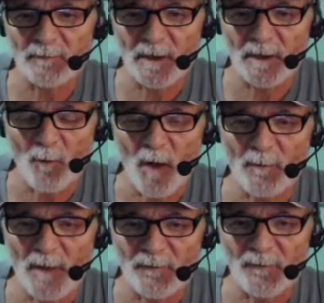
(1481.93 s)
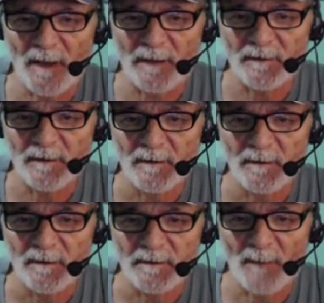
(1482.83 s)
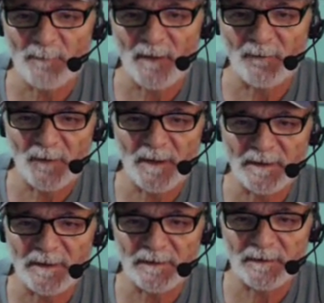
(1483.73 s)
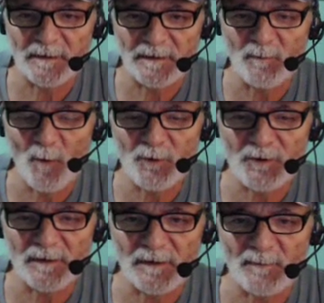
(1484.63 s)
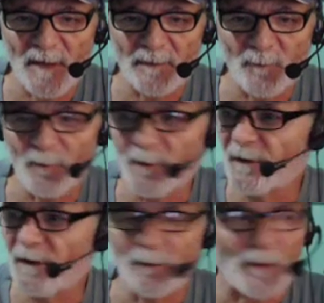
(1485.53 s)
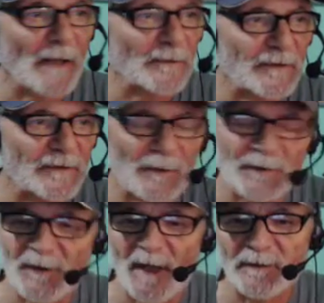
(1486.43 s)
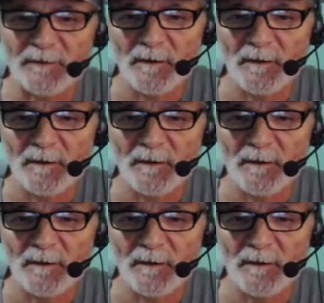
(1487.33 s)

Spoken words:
We got to walk by faith, not by feelings and emotions and by what we see around us, our sight.